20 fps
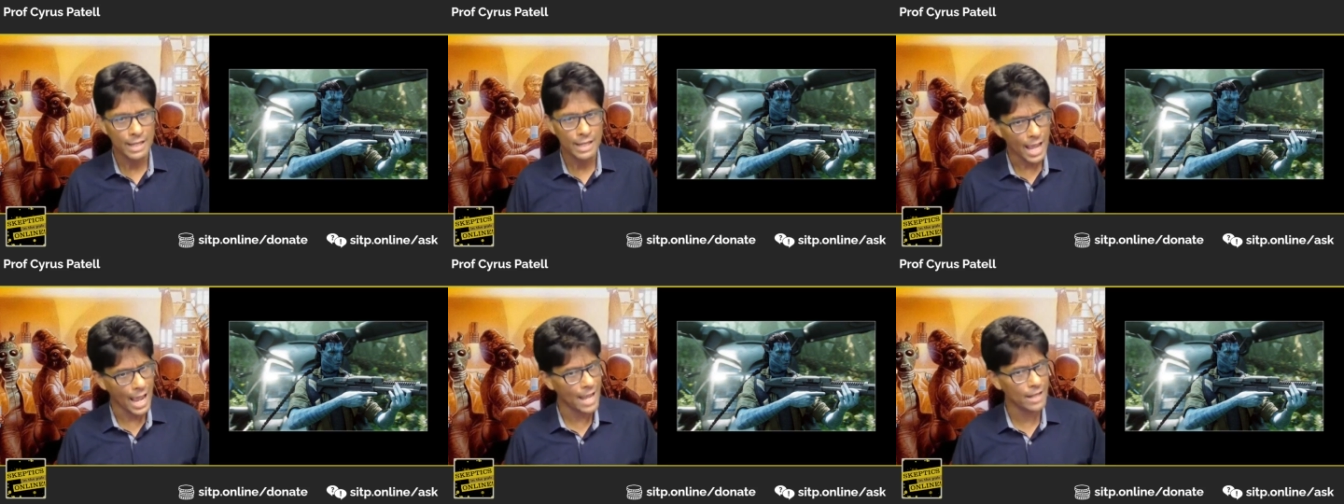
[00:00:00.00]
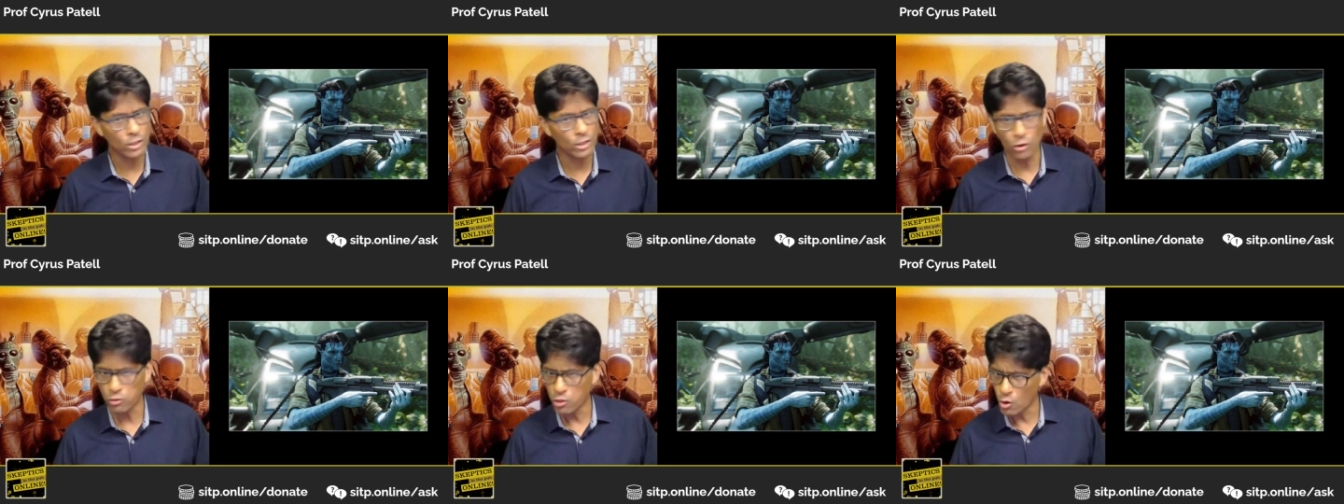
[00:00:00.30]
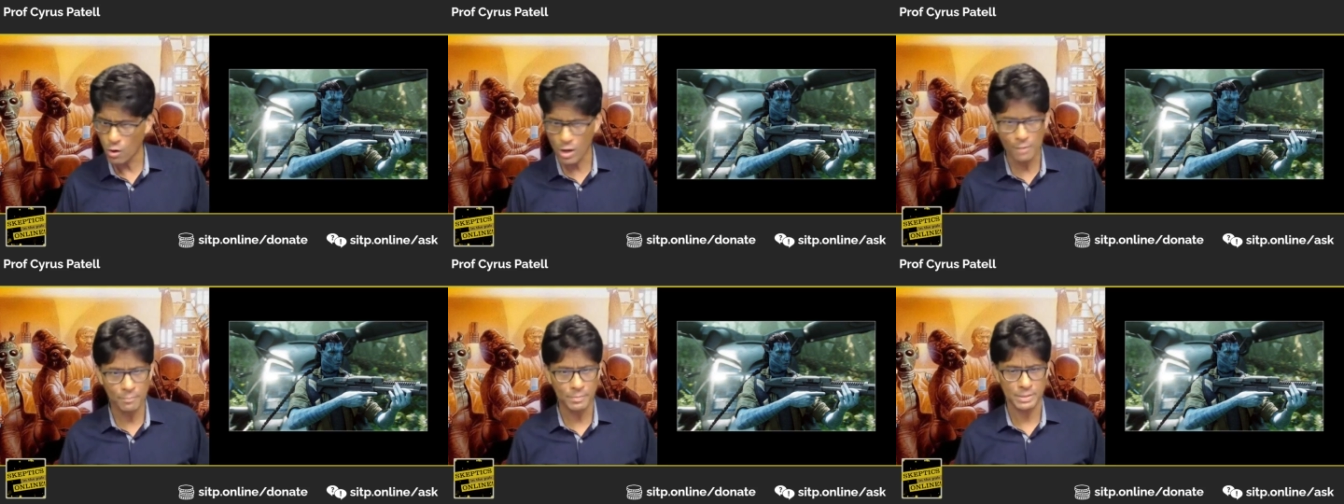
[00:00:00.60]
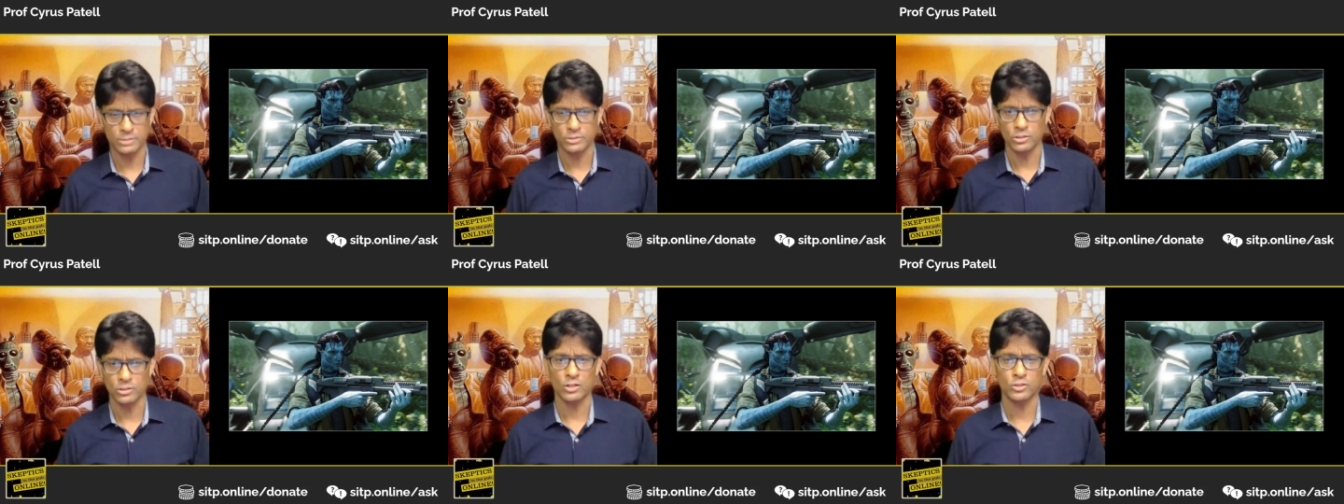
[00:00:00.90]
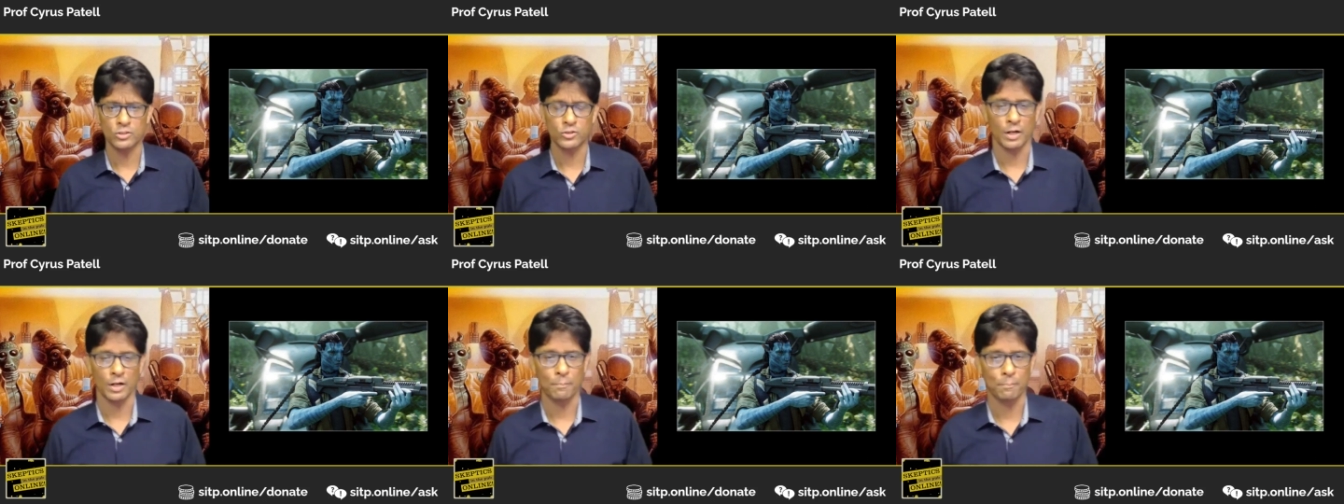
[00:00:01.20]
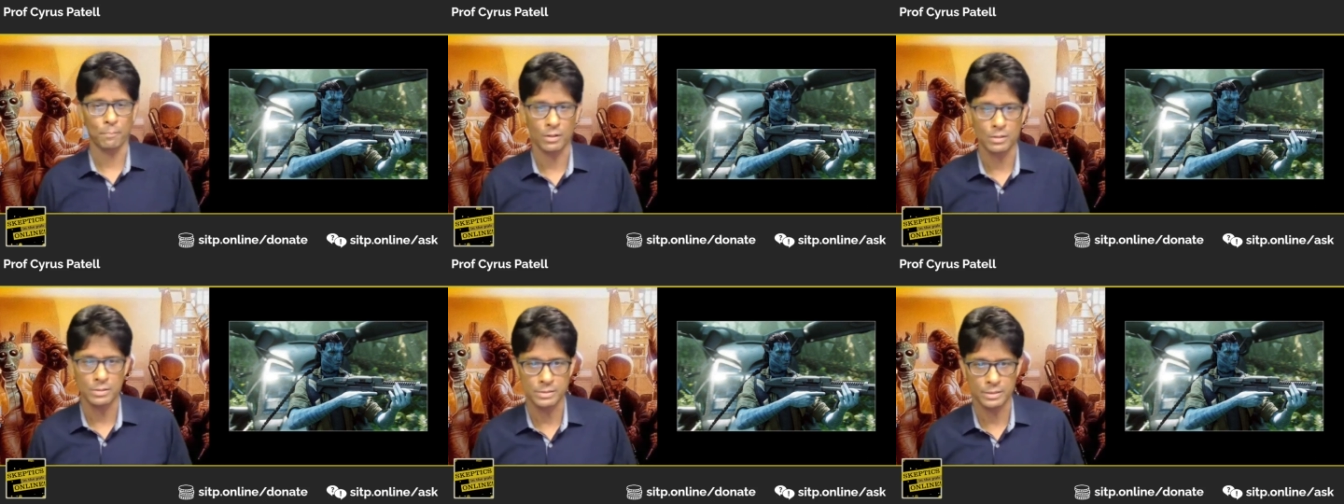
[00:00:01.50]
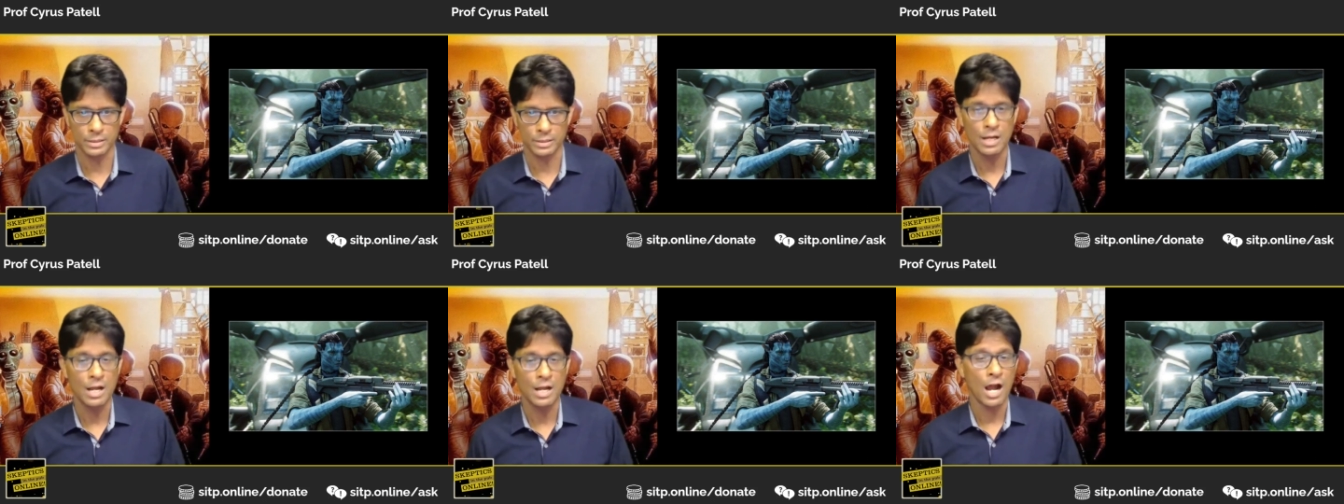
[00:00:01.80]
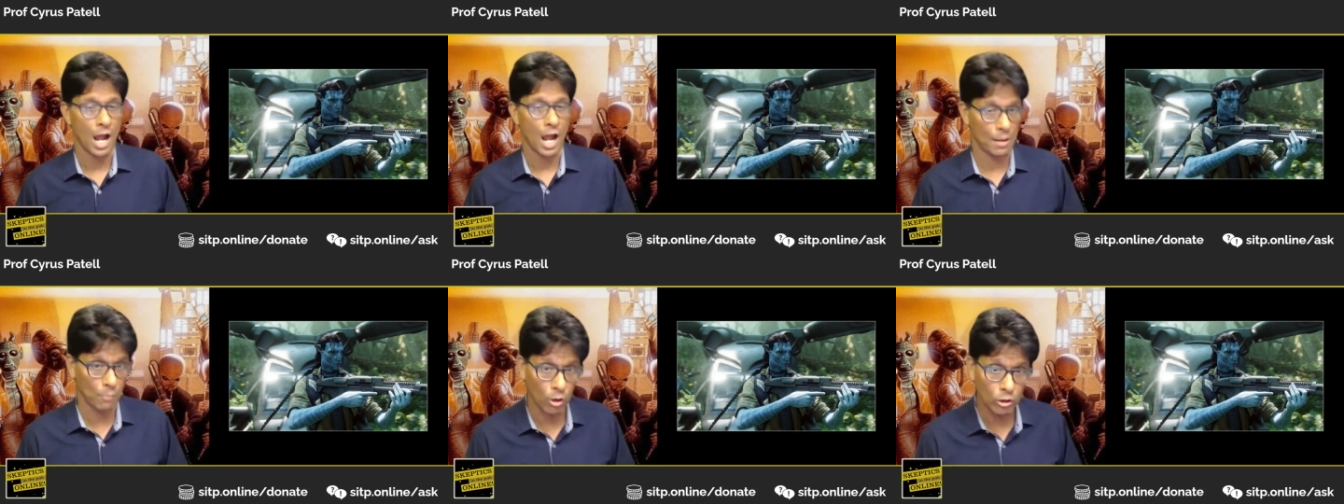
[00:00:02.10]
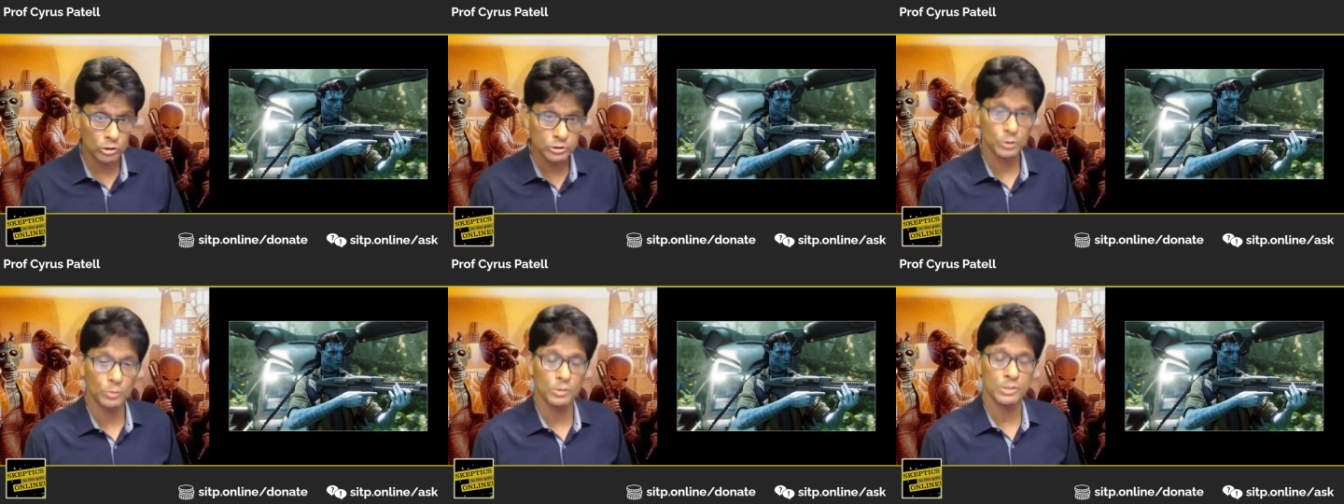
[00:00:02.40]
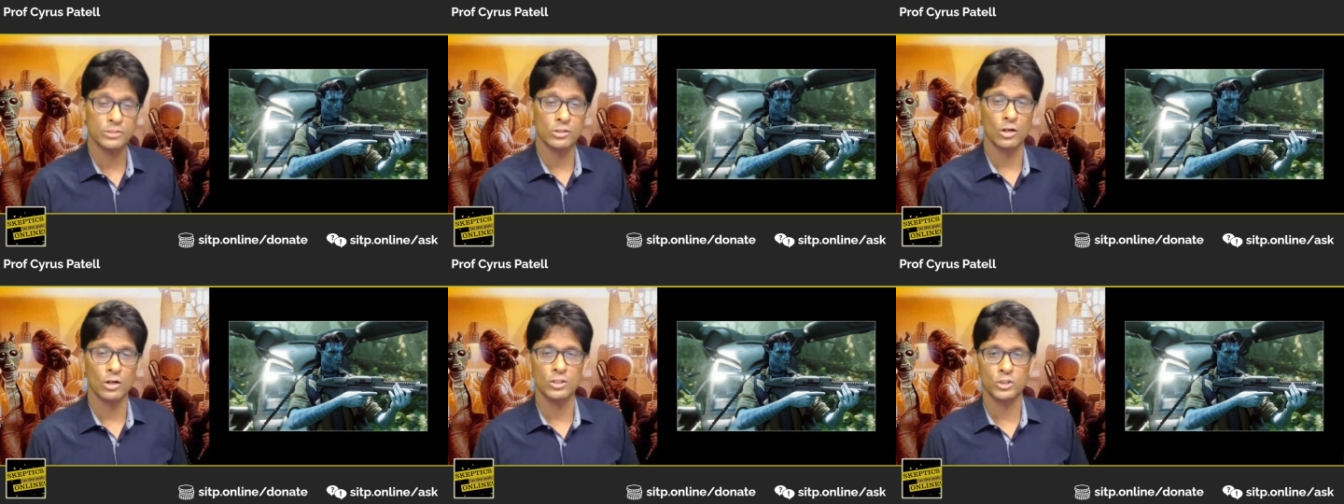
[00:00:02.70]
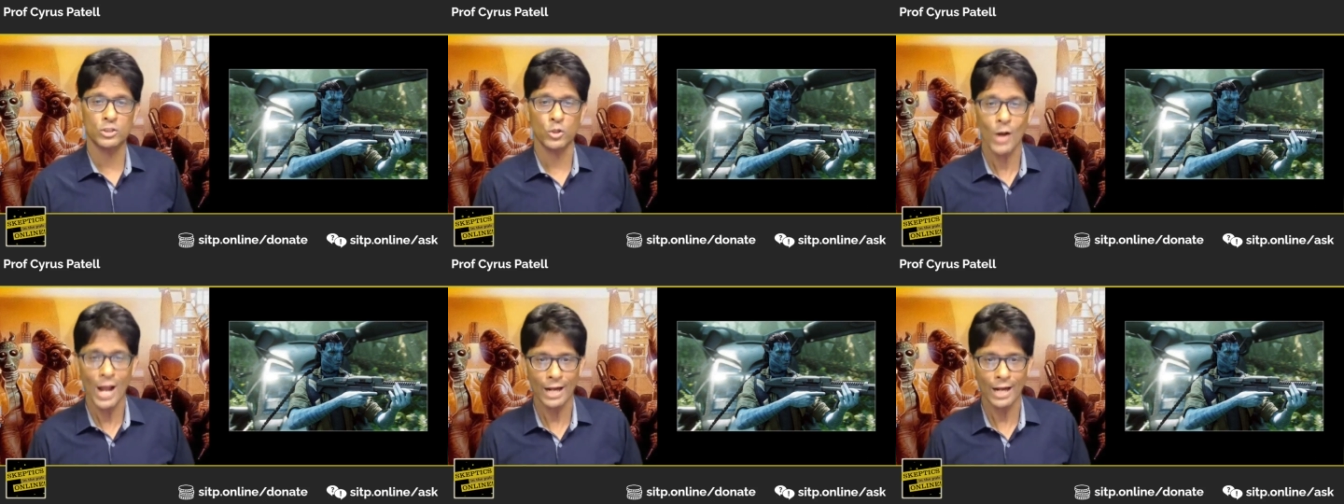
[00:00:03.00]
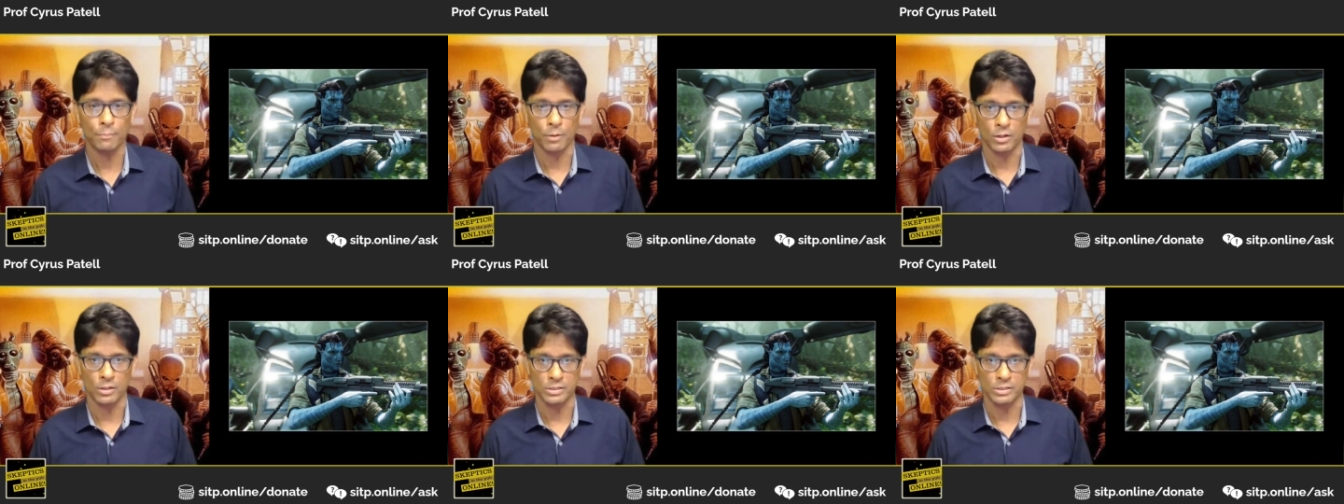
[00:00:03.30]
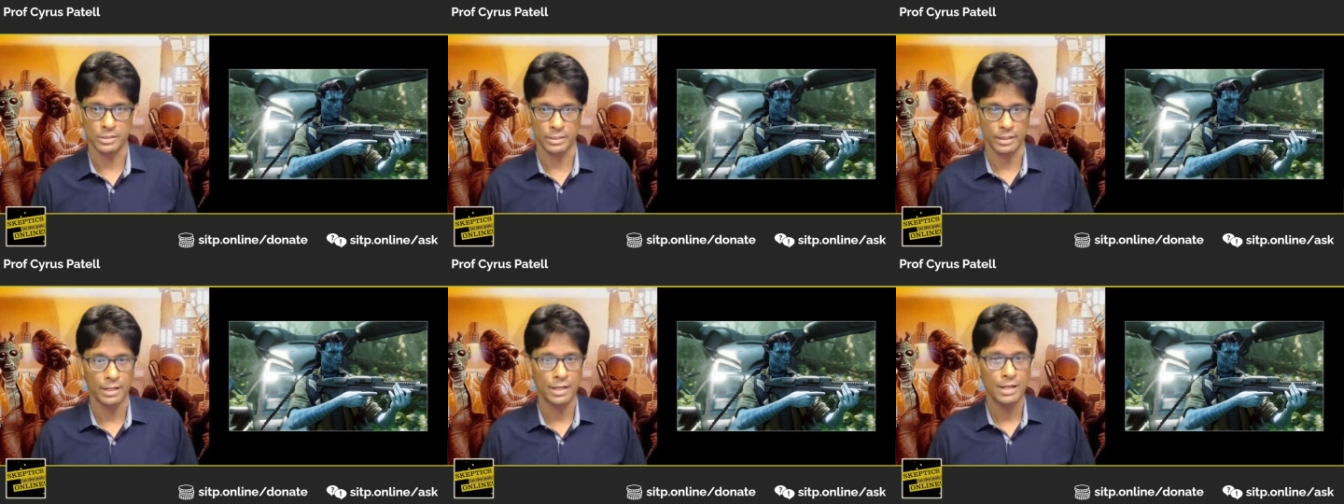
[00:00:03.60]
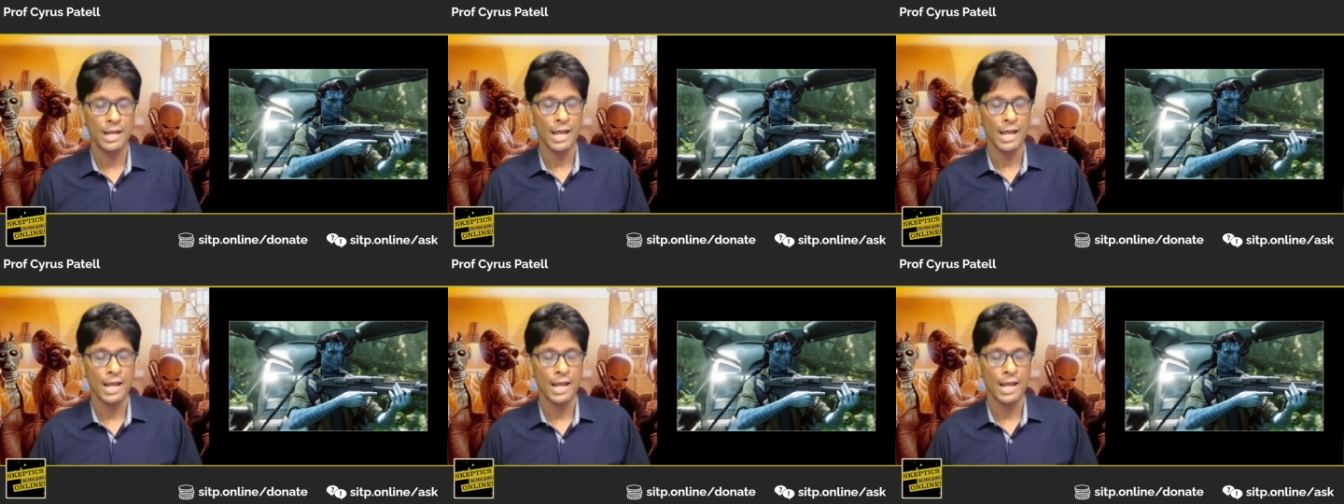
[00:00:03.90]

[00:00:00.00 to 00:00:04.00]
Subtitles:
And although I'm a Star Trek person, I'm also a Star Trek person.